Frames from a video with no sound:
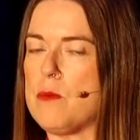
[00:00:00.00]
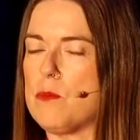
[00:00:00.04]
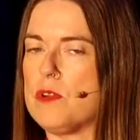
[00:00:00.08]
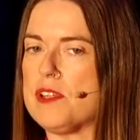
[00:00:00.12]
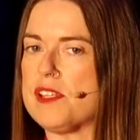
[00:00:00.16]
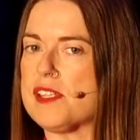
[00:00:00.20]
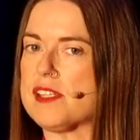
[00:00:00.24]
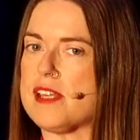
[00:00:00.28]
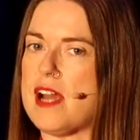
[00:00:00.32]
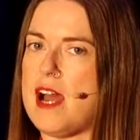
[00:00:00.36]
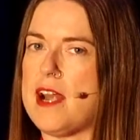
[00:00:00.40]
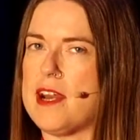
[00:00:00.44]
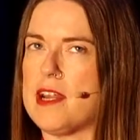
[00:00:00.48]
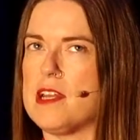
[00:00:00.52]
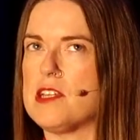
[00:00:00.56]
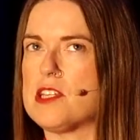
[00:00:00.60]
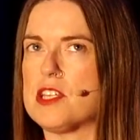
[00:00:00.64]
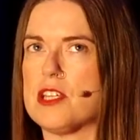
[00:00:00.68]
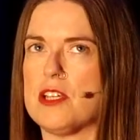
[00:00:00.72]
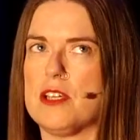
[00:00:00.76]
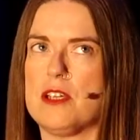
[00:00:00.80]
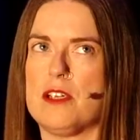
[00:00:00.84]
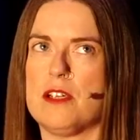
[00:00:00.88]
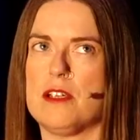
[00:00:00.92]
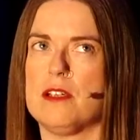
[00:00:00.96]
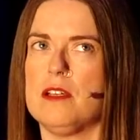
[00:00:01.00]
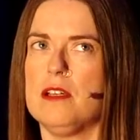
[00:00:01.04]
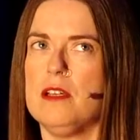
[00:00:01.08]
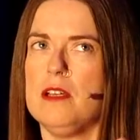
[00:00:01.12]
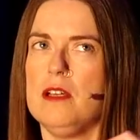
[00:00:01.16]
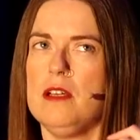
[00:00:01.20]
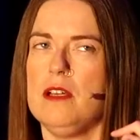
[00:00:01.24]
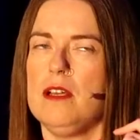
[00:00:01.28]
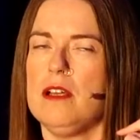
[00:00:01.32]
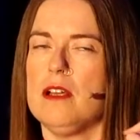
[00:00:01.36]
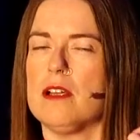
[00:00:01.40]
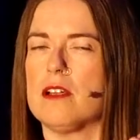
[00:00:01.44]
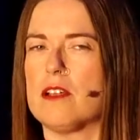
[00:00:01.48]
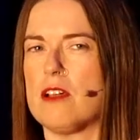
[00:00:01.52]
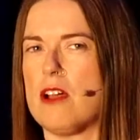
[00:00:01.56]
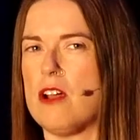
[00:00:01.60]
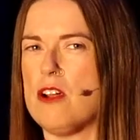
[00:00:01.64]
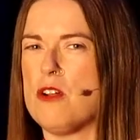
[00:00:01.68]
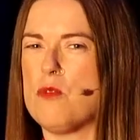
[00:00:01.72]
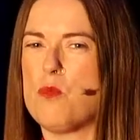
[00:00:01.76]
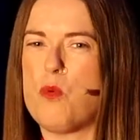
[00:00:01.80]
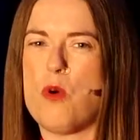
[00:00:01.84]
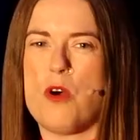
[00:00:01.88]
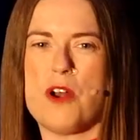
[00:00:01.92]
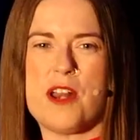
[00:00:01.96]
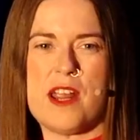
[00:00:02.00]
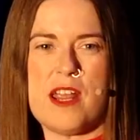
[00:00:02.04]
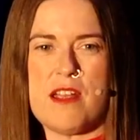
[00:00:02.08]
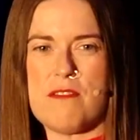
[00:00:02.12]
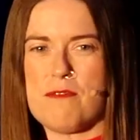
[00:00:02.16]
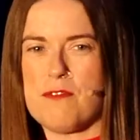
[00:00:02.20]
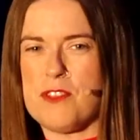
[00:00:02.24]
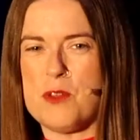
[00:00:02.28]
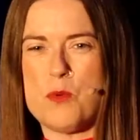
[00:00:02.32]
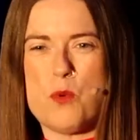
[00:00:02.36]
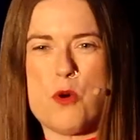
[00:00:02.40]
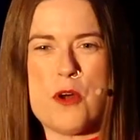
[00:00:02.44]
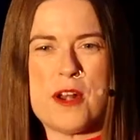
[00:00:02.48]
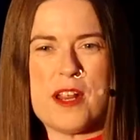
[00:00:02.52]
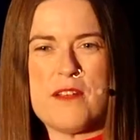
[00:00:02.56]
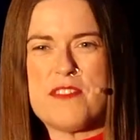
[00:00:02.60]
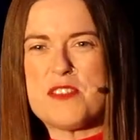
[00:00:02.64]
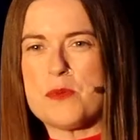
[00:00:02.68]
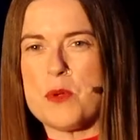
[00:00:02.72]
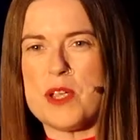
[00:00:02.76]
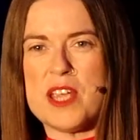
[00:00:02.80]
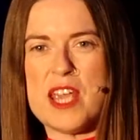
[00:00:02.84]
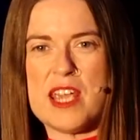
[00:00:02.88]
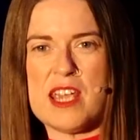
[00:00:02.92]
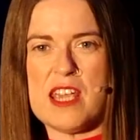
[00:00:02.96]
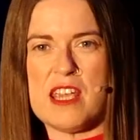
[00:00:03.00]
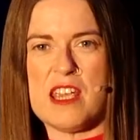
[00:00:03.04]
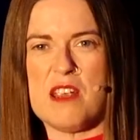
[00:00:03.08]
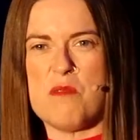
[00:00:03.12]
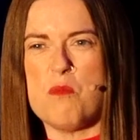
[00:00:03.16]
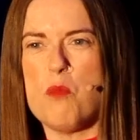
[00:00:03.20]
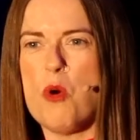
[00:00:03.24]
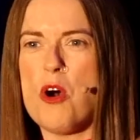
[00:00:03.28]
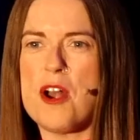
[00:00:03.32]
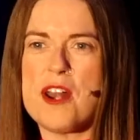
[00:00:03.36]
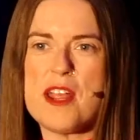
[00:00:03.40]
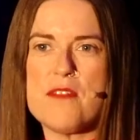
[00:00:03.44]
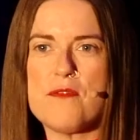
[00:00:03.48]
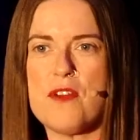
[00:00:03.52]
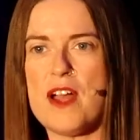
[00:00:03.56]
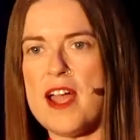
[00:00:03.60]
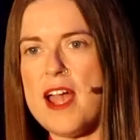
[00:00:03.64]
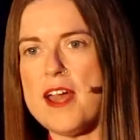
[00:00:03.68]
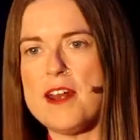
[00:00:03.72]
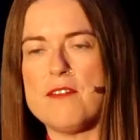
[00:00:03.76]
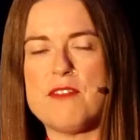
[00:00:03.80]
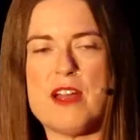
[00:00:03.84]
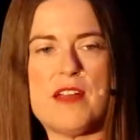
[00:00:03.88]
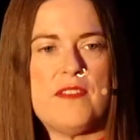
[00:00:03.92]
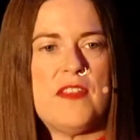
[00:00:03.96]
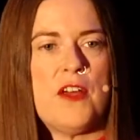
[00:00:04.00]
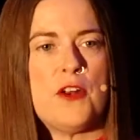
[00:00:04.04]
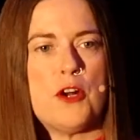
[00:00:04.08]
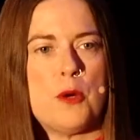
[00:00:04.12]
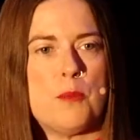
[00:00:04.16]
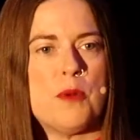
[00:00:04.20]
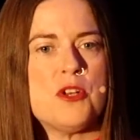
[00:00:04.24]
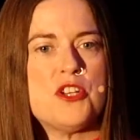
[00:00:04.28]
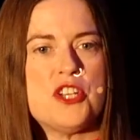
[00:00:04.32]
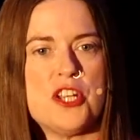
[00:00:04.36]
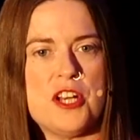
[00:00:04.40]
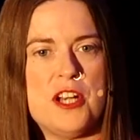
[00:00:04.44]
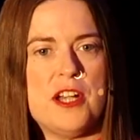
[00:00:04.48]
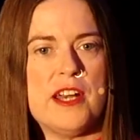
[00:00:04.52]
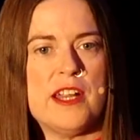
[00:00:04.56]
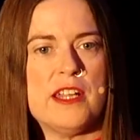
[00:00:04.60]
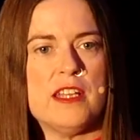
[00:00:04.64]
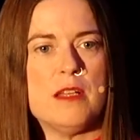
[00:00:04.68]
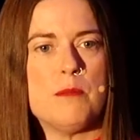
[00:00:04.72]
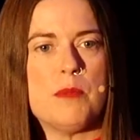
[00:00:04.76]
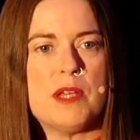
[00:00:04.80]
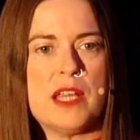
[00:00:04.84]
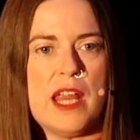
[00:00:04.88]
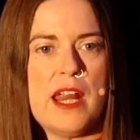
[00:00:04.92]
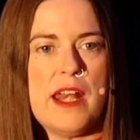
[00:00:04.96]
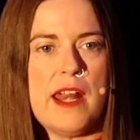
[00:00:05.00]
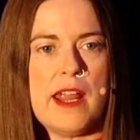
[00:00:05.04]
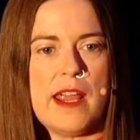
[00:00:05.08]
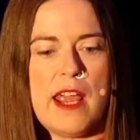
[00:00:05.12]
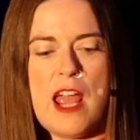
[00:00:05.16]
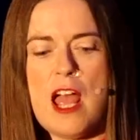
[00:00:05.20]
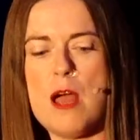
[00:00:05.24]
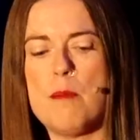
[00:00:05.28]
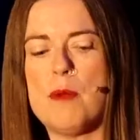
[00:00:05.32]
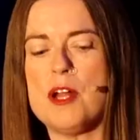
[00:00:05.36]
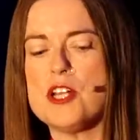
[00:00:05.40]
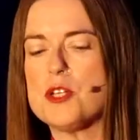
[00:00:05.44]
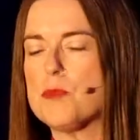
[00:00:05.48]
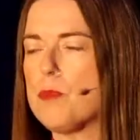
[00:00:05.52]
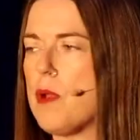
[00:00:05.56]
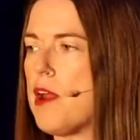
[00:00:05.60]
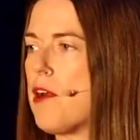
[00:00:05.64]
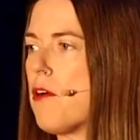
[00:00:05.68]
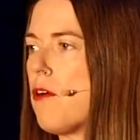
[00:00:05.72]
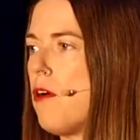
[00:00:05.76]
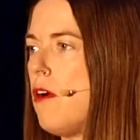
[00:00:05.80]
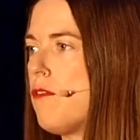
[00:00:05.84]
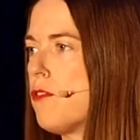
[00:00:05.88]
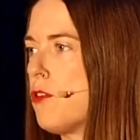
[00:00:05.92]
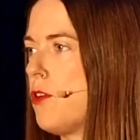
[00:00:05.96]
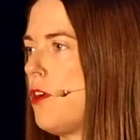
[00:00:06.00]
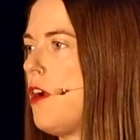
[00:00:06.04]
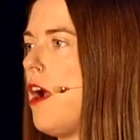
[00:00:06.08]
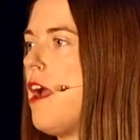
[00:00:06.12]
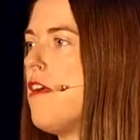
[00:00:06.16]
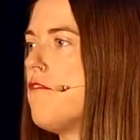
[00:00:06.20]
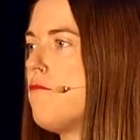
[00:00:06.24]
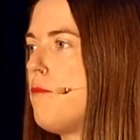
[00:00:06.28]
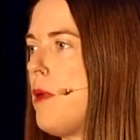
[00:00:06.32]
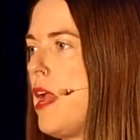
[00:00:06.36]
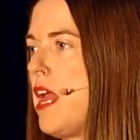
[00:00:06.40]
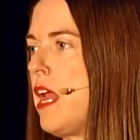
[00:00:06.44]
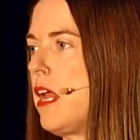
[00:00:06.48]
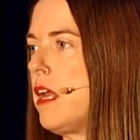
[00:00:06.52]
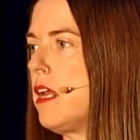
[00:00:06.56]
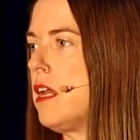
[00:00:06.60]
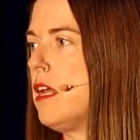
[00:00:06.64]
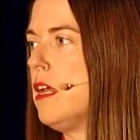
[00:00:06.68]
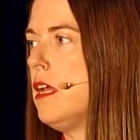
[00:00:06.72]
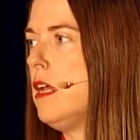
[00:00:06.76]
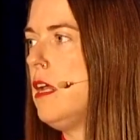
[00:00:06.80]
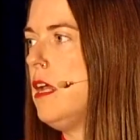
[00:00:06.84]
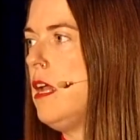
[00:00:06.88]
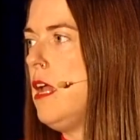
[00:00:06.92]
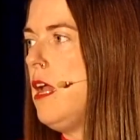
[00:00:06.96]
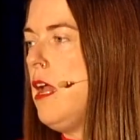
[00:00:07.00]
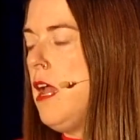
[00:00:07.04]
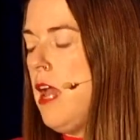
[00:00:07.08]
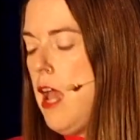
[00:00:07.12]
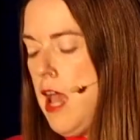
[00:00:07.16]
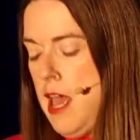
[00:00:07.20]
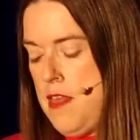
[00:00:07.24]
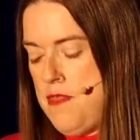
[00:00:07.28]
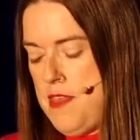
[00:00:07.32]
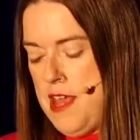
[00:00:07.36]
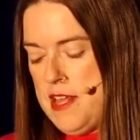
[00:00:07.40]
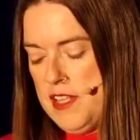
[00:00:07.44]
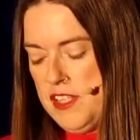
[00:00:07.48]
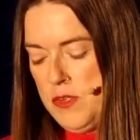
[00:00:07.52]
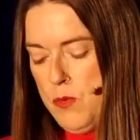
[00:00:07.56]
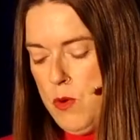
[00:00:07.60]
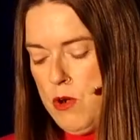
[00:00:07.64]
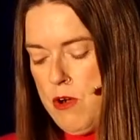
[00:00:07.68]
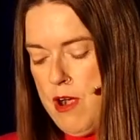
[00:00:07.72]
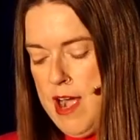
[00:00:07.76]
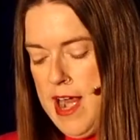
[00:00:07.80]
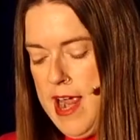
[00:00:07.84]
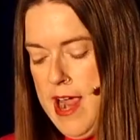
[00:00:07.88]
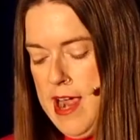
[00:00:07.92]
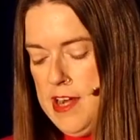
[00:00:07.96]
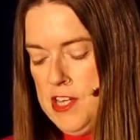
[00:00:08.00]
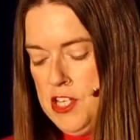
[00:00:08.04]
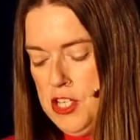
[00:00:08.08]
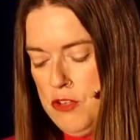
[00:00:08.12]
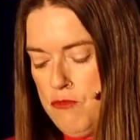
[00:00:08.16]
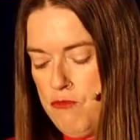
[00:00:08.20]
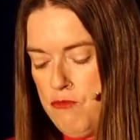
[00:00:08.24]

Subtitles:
was starting to go, what if? The what ifs were kicking in. What if I had have had that opportunity in the beginning? How much better off could I have been? And that's where I had to